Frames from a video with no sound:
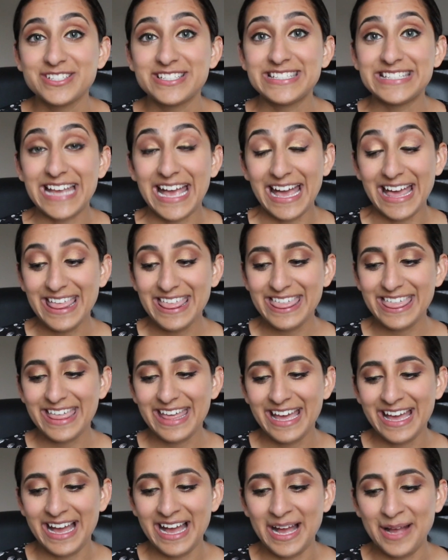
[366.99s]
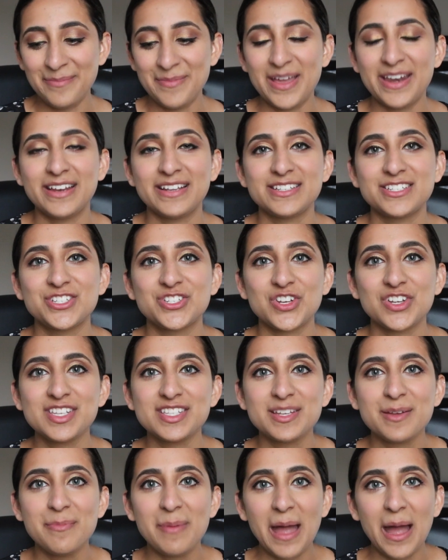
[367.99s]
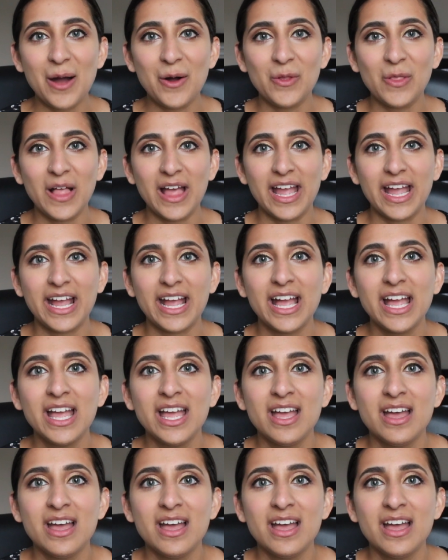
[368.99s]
Death, and it's just about like